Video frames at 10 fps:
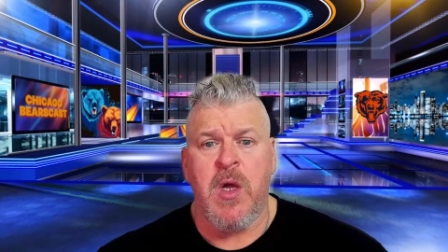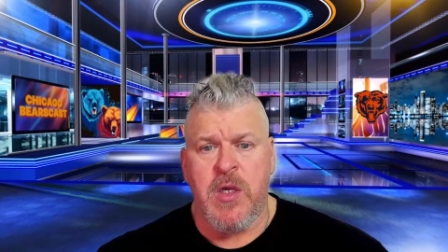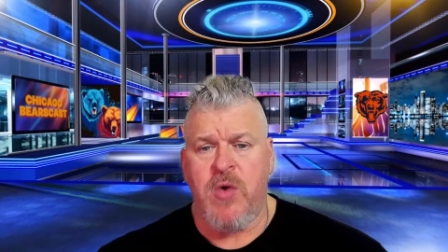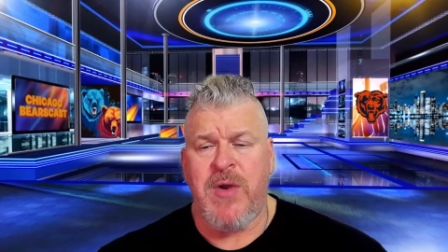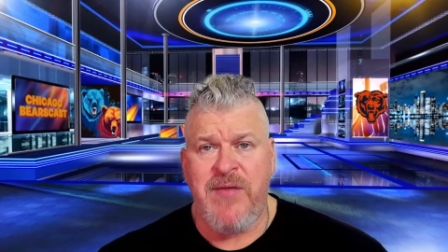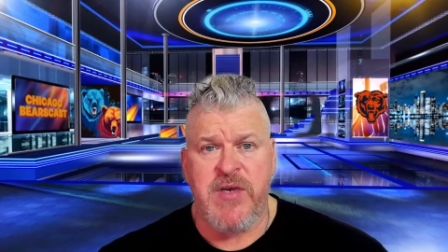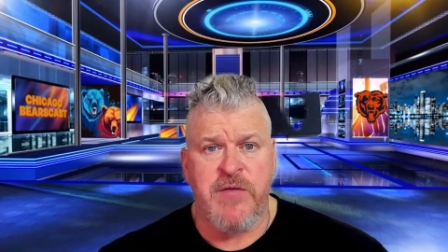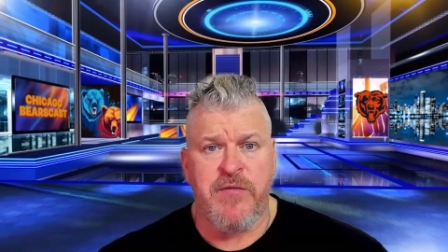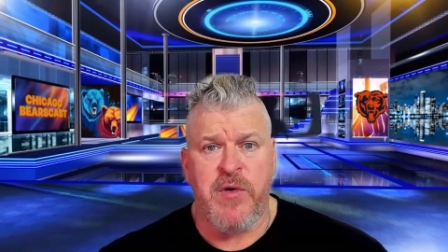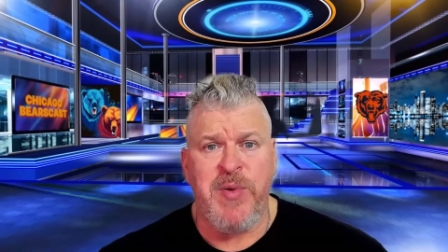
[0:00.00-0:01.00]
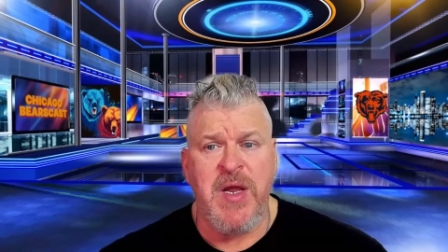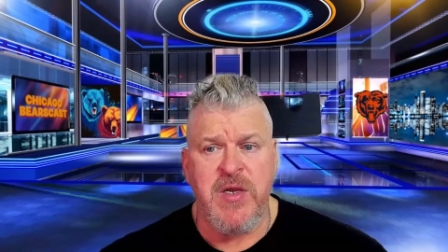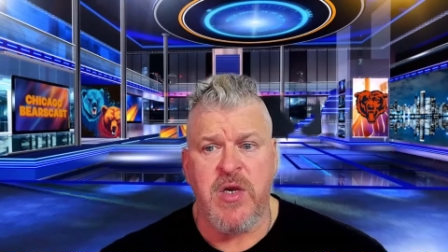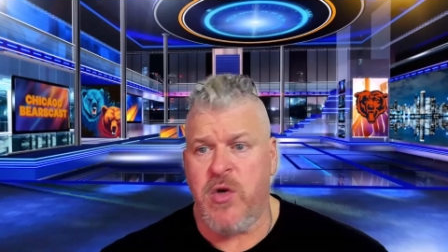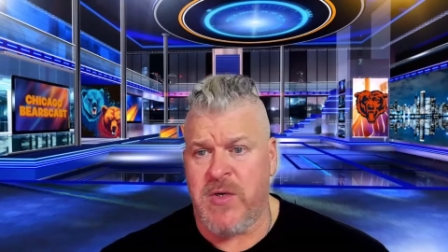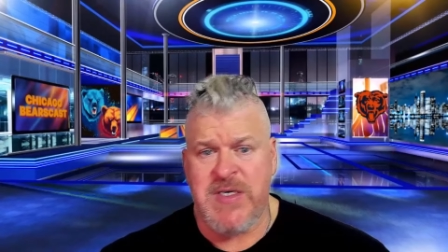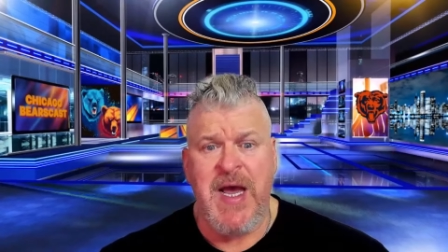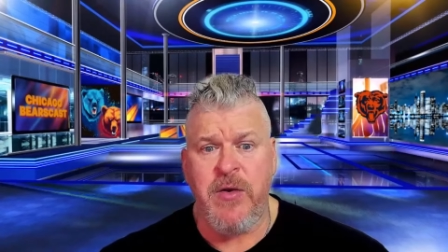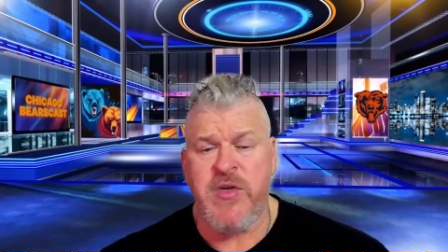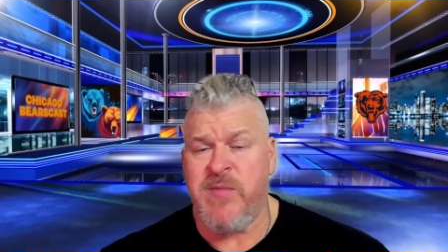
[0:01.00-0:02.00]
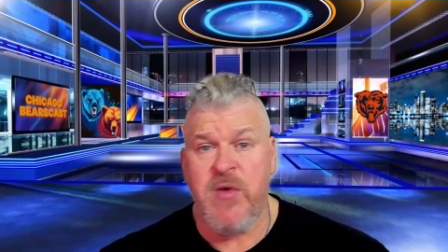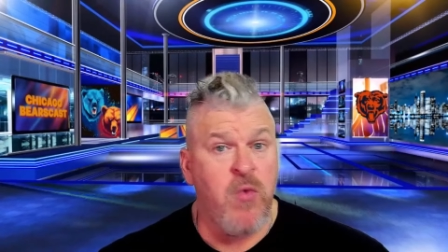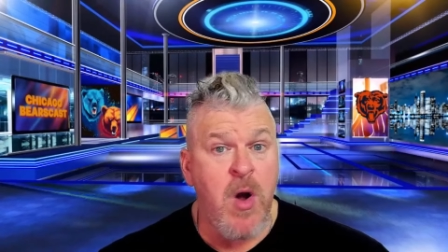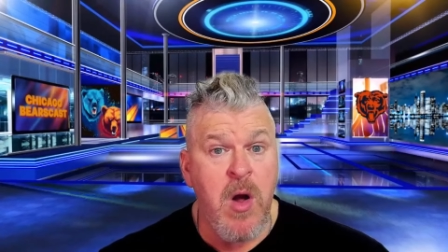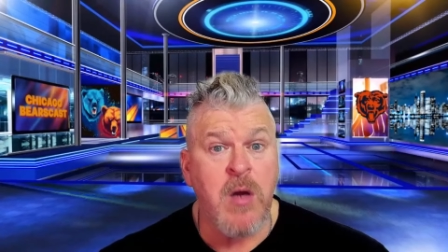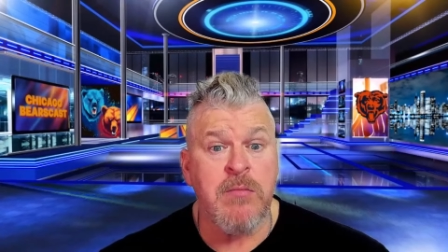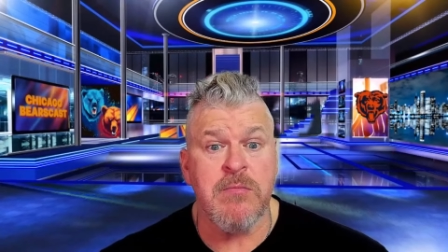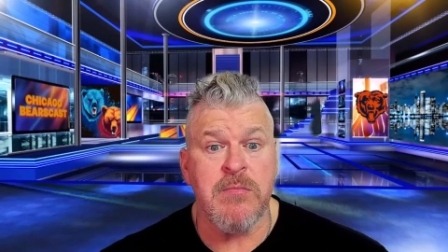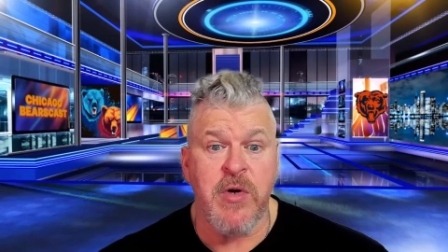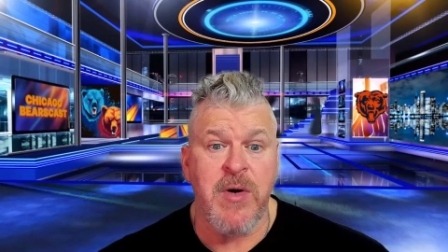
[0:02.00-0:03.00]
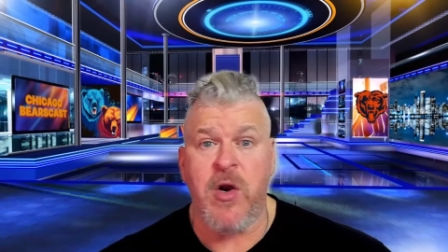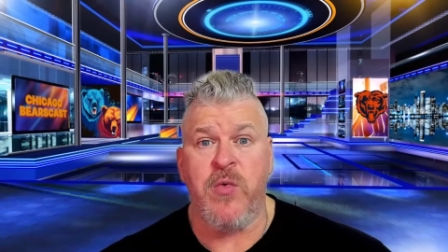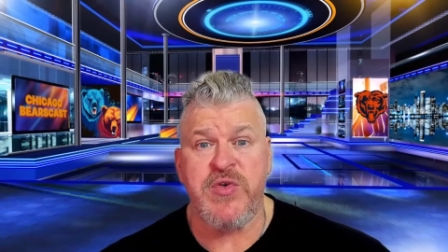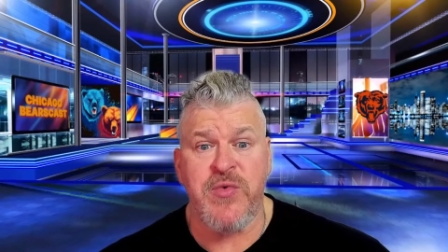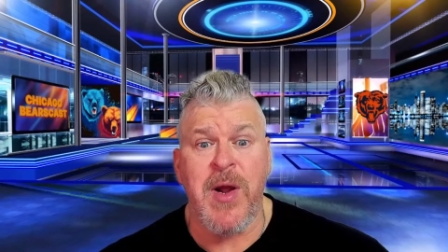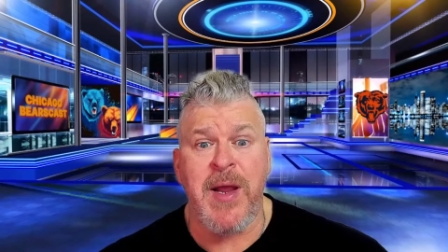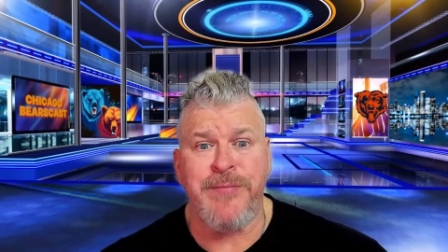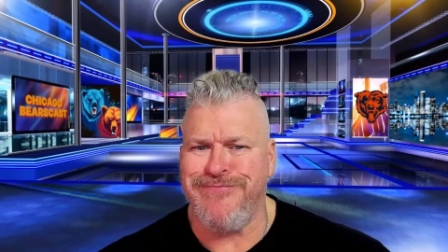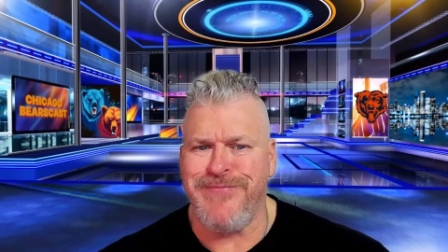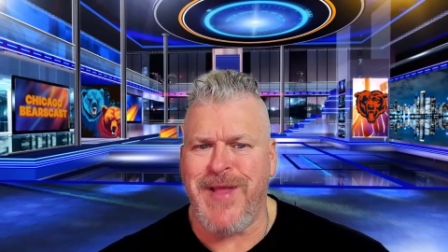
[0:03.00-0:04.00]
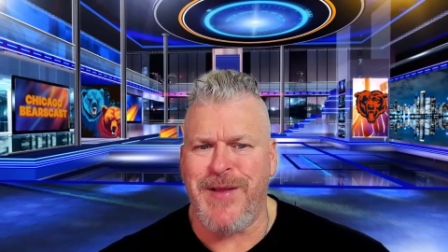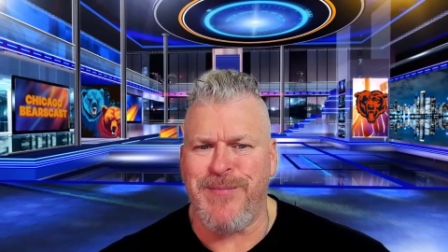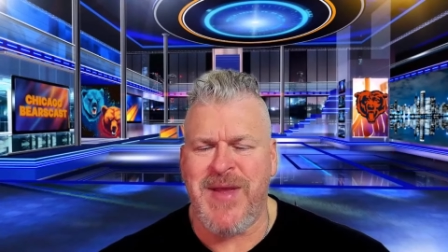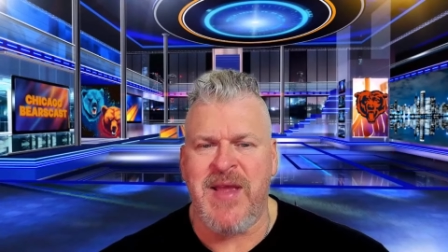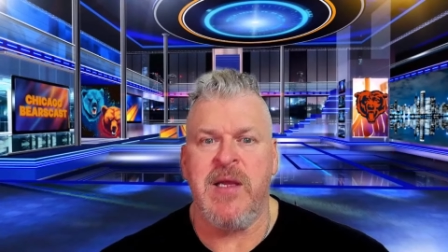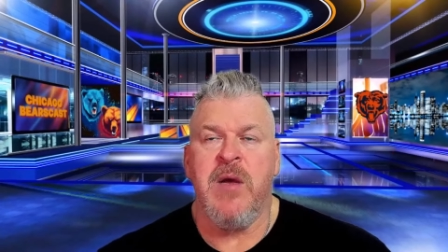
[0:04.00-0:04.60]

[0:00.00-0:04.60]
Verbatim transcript: you can have a different opinion. You're entitled to be wrong. You're not always right like me.